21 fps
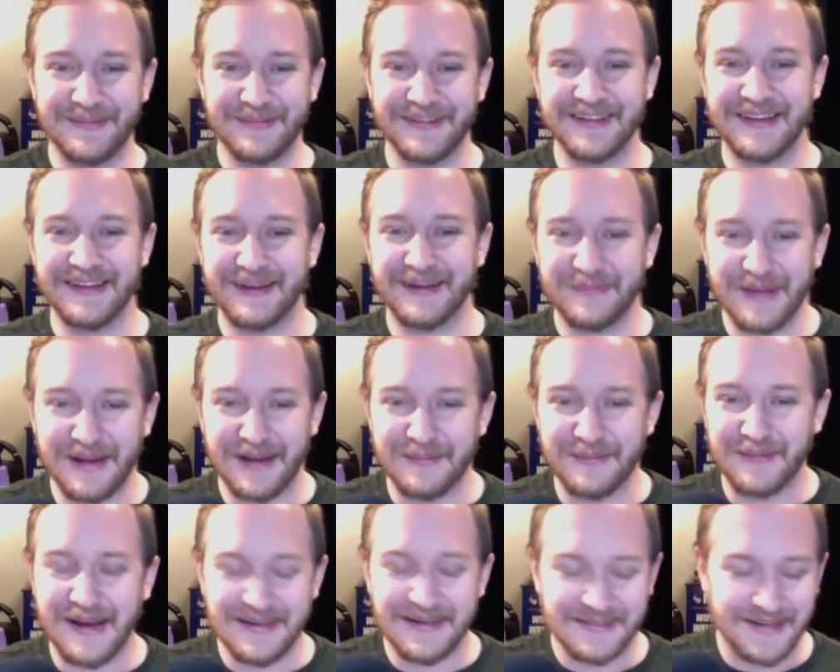I'll, be, like
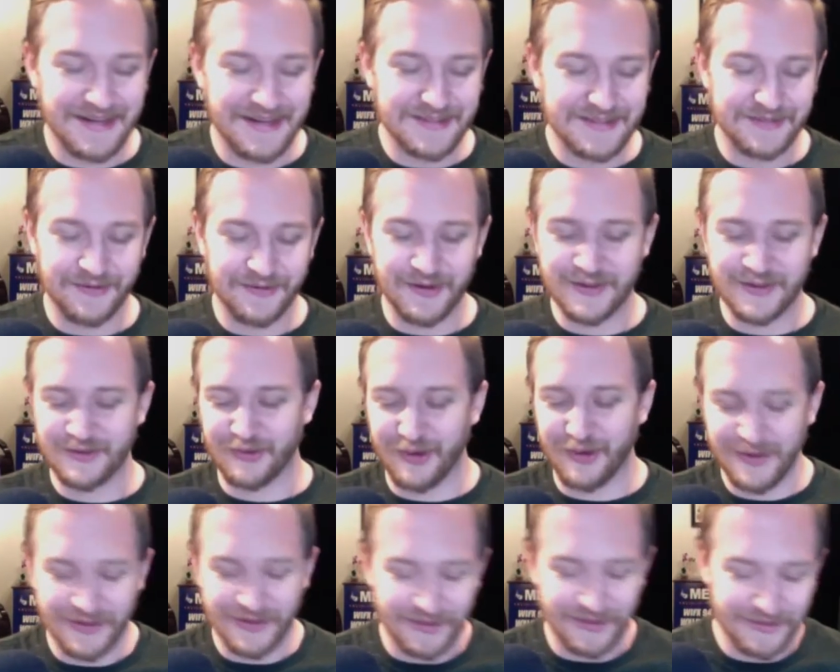Mike Tyson, you know?
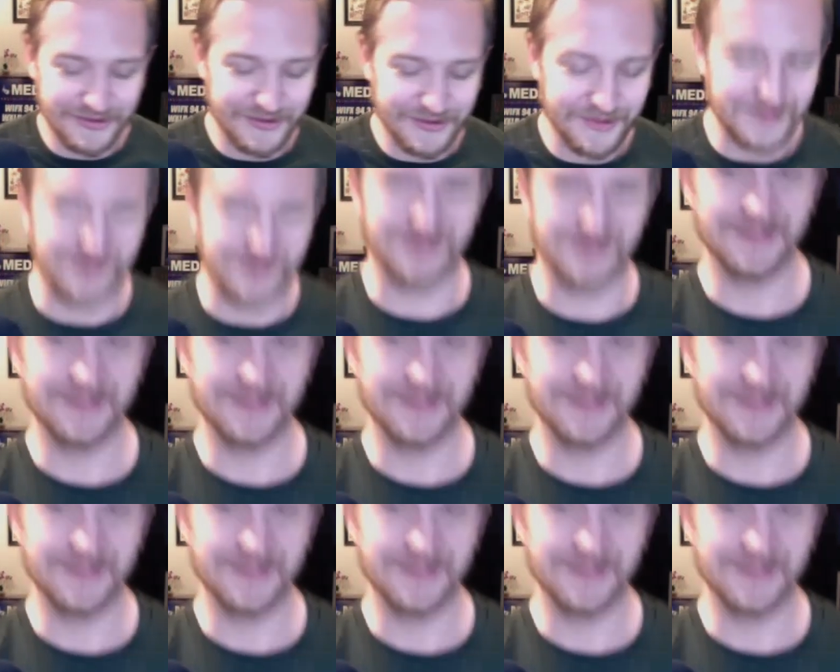Roy Jones Jr.